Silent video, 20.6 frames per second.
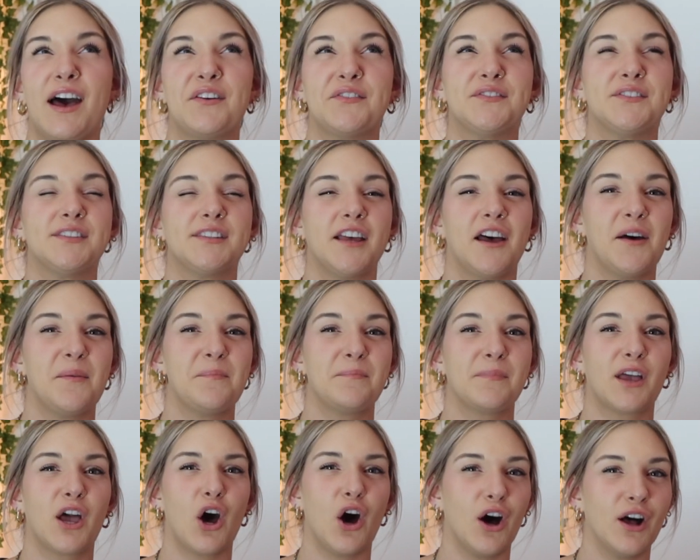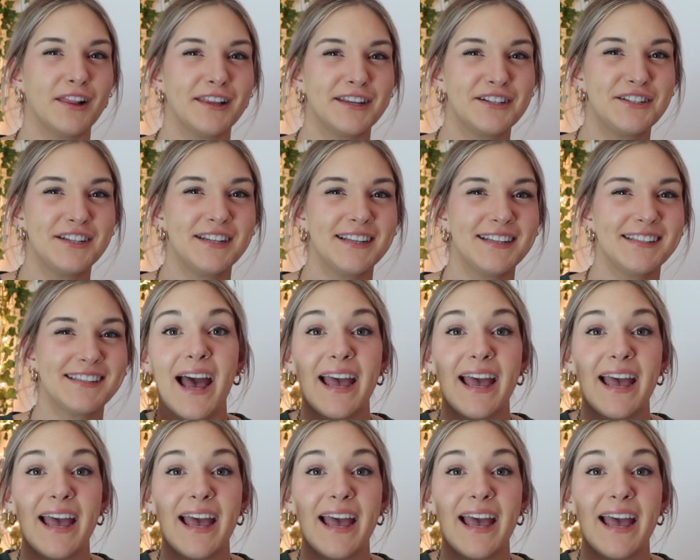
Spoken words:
of some colleges.